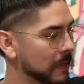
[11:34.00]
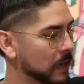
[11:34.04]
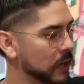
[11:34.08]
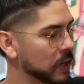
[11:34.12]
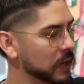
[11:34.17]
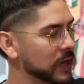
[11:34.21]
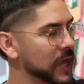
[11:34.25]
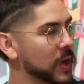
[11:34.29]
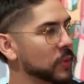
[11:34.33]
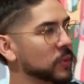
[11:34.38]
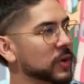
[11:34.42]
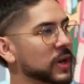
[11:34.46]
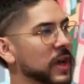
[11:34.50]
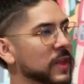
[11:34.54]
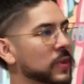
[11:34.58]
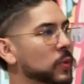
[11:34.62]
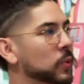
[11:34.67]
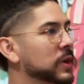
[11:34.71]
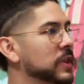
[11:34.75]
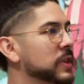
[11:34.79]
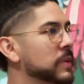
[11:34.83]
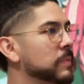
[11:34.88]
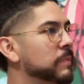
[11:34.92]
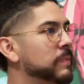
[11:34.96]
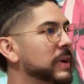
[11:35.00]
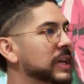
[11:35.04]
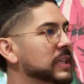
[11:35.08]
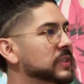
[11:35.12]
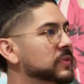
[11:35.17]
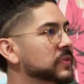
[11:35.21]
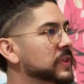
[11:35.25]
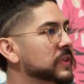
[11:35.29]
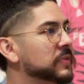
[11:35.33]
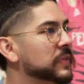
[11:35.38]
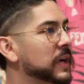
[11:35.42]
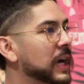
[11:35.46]
R9 Ronaldo, one of the
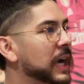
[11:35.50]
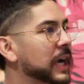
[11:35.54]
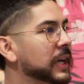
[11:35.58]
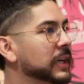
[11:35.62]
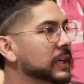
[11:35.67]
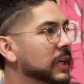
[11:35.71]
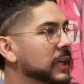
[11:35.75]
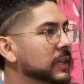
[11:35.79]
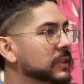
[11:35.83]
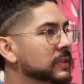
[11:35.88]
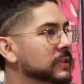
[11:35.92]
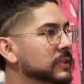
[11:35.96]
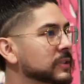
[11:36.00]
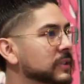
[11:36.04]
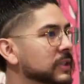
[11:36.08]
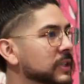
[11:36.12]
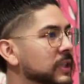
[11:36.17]
best FIFA icons.